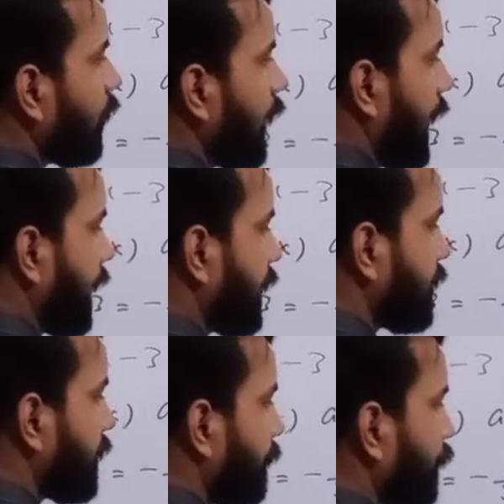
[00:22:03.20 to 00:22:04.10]

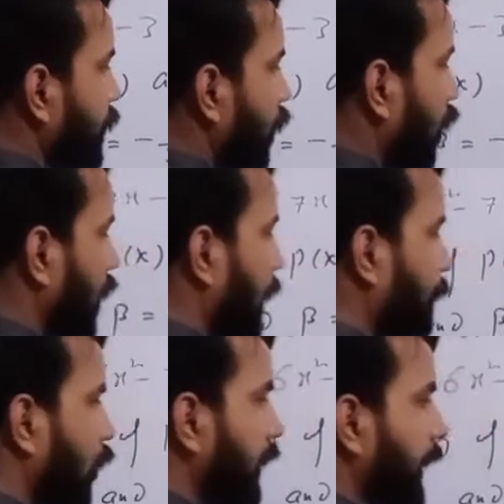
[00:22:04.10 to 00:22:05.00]
x, or
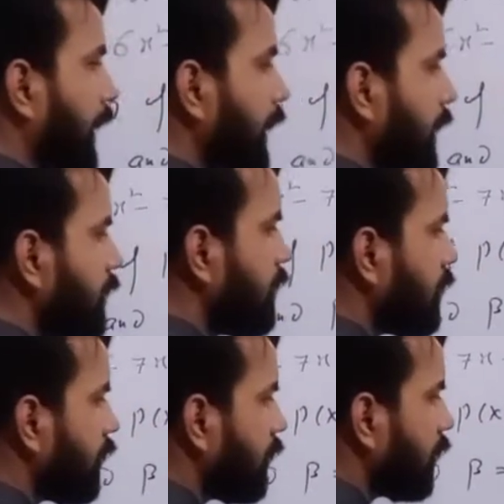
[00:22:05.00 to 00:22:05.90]
upon a is
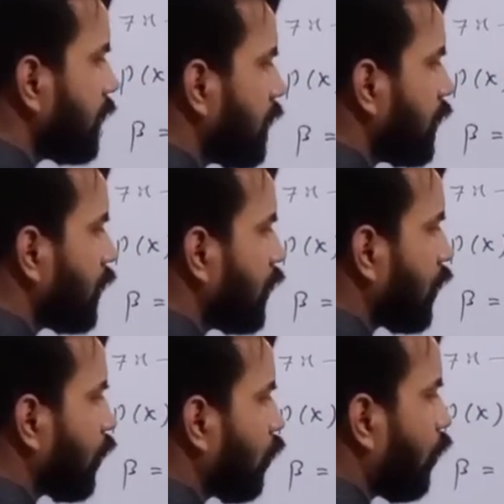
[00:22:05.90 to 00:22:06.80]

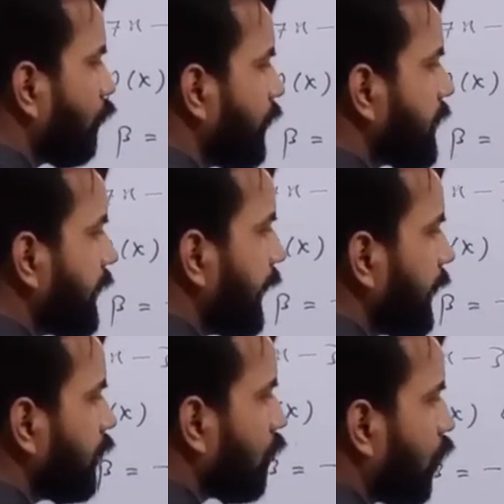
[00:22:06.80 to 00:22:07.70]

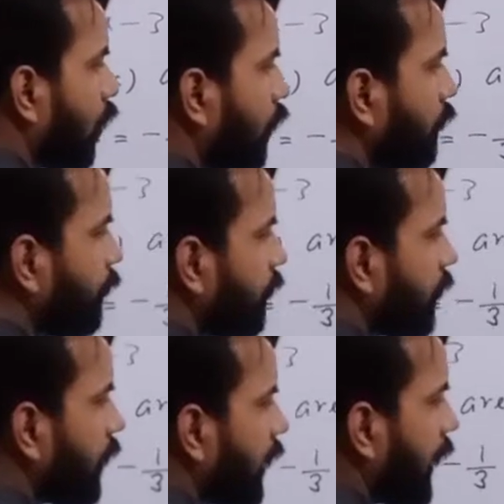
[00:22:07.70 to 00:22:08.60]
coefficient of
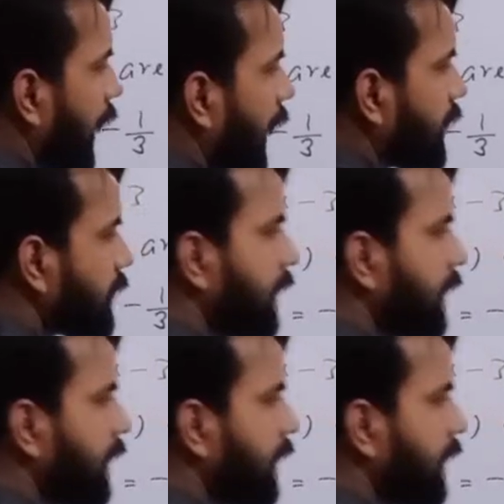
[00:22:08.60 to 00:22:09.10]
x